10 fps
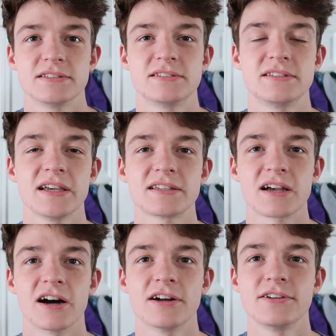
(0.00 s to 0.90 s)

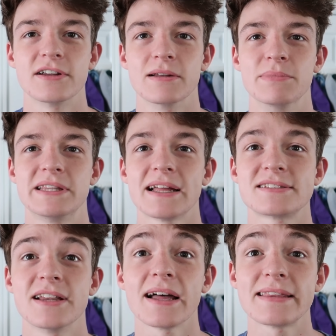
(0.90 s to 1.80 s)
600, but
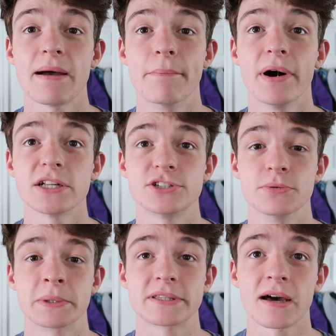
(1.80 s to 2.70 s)
that's not that much,
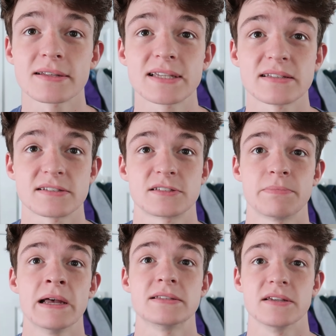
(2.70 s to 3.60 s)
dude. McDonald's gets
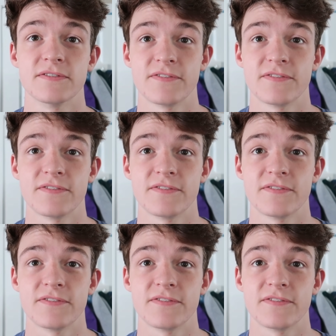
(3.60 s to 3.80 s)
expensive.